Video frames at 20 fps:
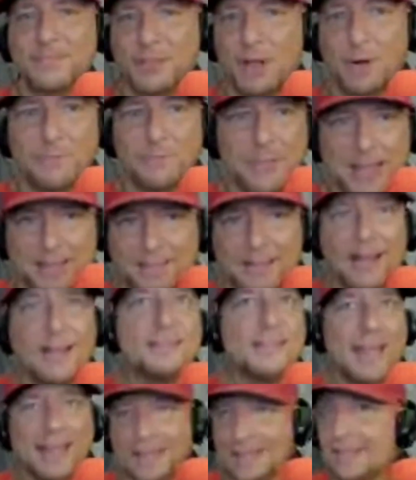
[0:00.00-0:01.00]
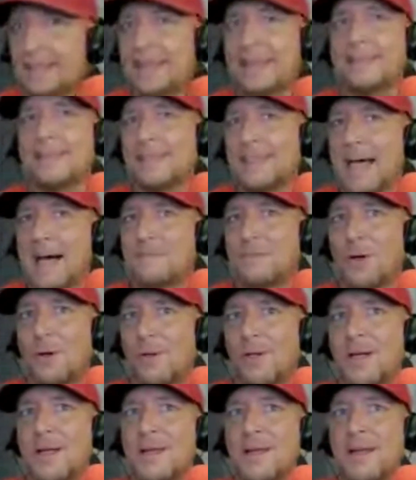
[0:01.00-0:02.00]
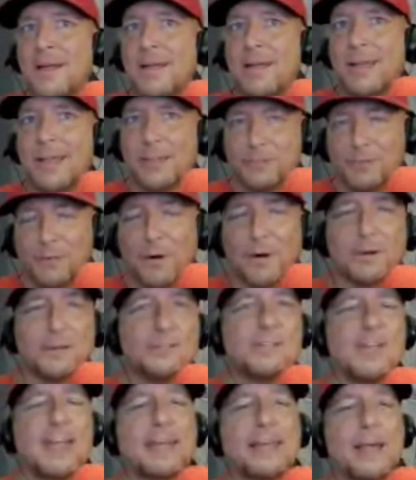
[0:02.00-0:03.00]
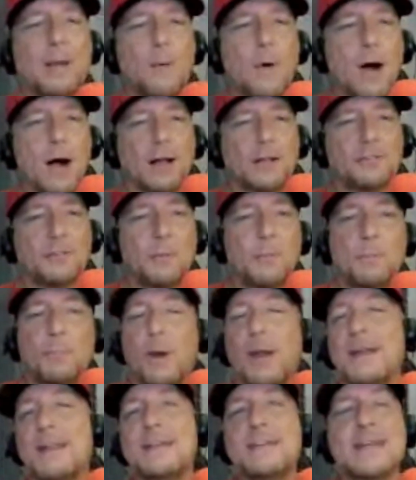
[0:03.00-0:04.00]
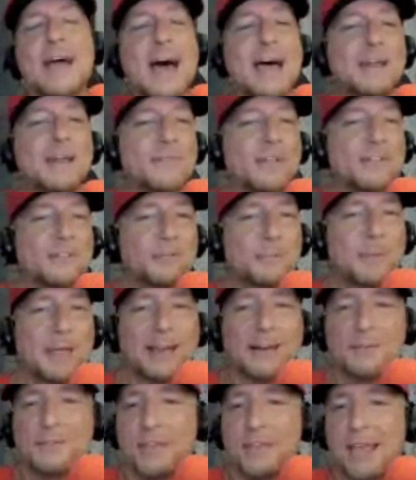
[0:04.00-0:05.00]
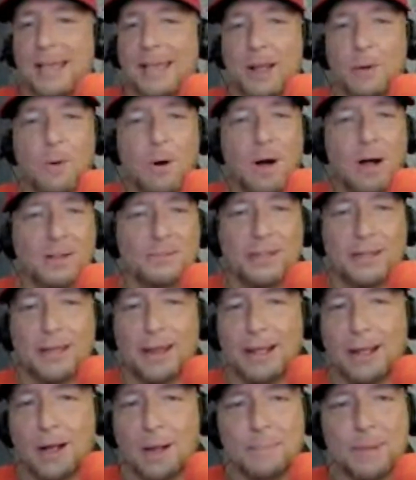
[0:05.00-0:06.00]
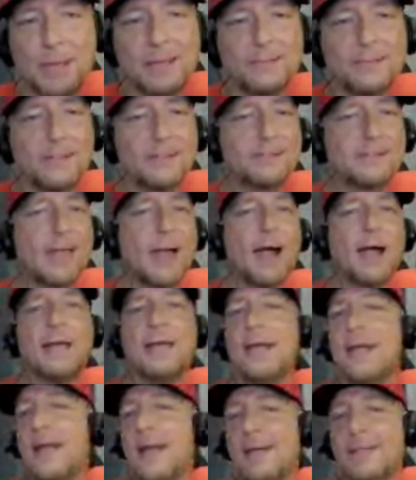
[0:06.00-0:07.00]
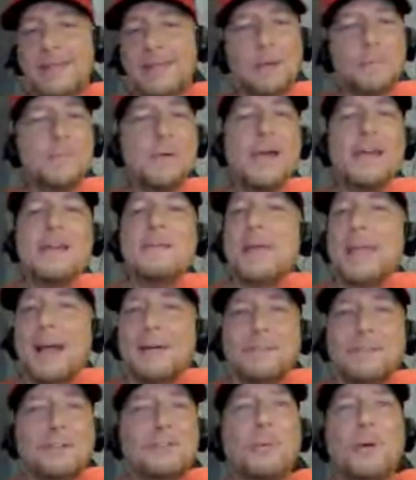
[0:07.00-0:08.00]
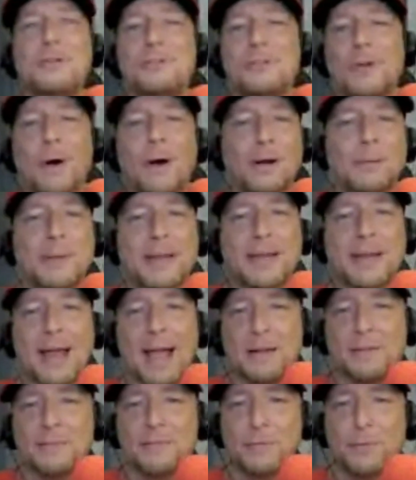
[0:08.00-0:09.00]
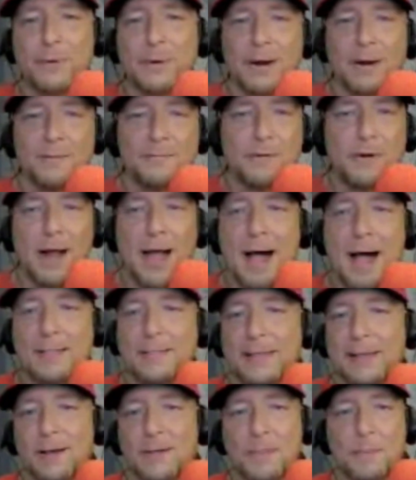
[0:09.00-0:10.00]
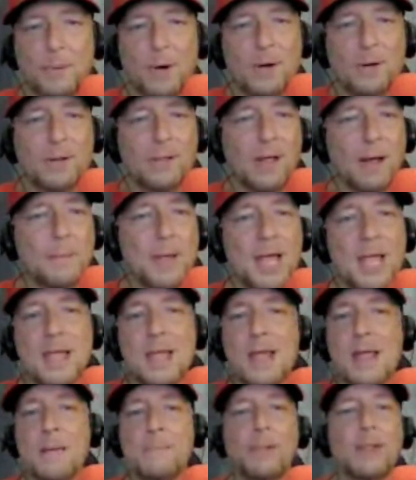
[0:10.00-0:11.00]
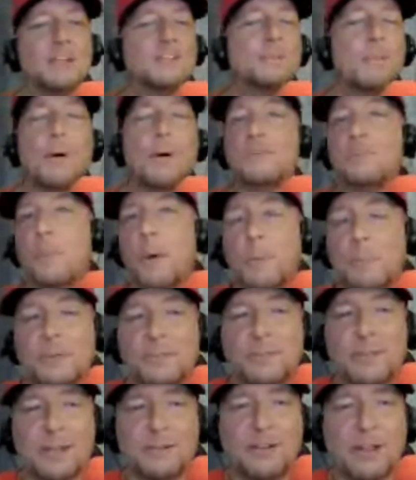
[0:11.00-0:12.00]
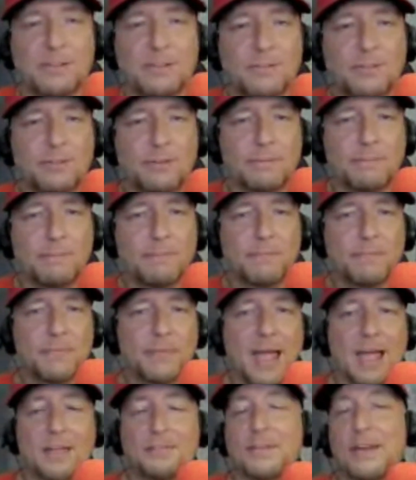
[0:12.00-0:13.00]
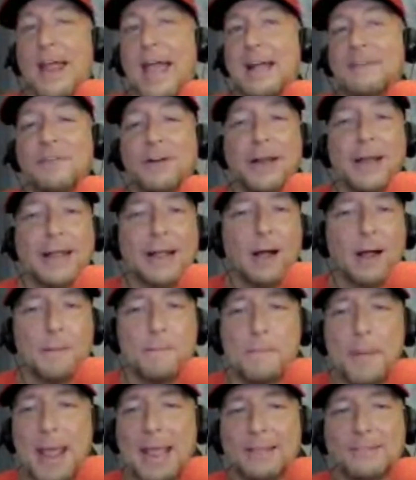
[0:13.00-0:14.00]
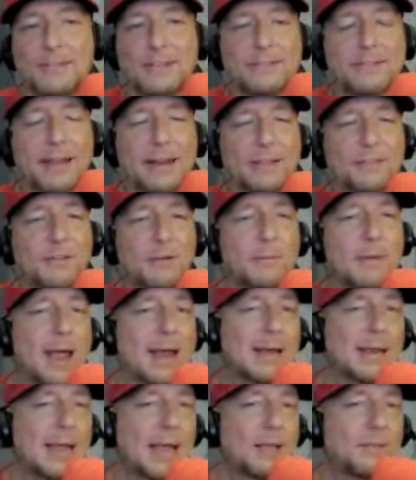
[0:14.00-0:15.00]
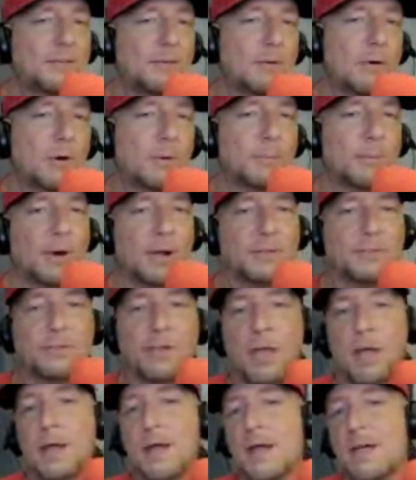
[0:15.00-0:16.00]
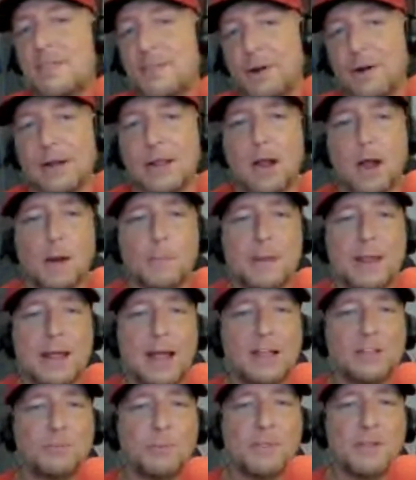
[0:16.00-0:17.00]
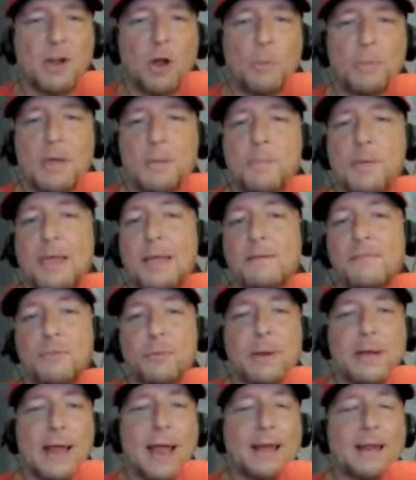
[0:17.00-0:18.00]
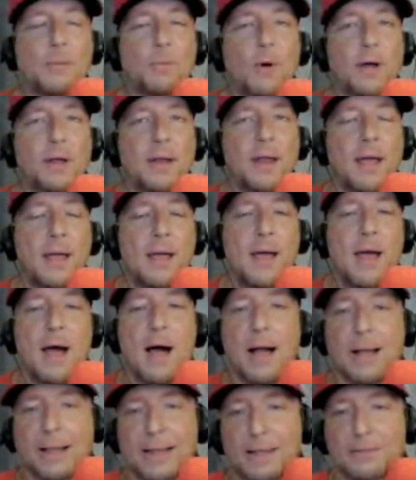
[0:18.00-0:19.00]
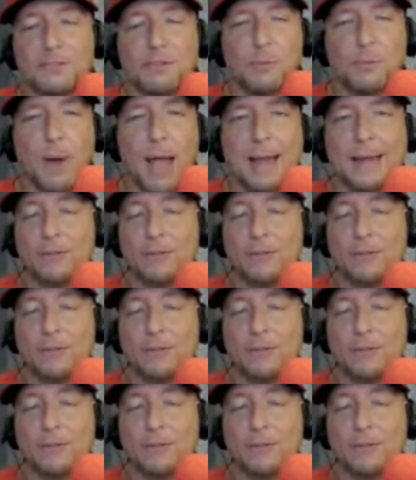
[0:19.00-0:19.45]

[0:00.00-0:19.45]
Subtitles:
So that's elite level as far as taking walks. Brendan Donovan, speaking of taking walks and getting on base, this guy, the epitome of a Swiss Army knife for Oli on the ball club, plays multiple positions, has a knack for getting on base. He's hitting 298, two home runs, 30 RBIs with an OBP of 391 against the